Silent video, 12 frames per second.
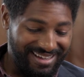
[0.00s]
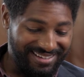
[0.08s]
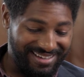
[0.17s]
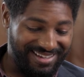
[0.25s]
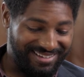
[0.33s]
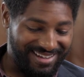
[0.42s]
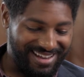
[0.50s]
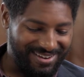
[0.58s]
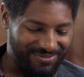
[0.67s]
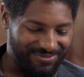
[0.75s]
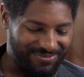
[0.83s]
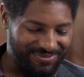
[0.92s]
He says, and
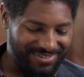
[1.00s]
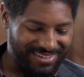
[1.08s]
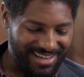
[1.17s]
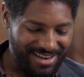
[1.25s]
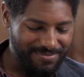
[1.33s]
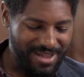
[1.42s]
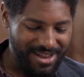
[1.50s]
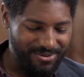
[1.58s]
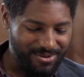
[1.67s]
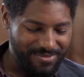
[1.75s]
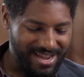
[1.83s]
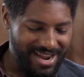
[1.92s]
if 10 men
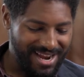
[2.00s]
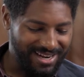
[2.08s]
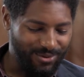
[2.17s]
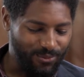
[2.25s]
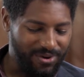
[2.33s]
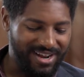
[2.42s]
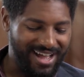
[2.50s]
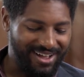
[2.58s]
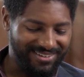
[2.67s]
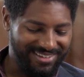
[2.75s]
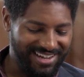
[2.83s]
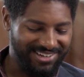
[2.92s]
remain in one
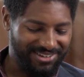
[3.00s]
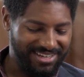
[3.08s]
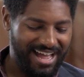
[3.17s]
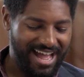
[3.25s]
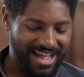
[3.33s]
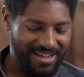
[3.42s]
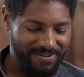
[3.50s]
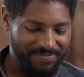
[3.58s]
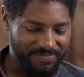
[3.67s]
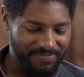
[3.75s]
house, they shall die.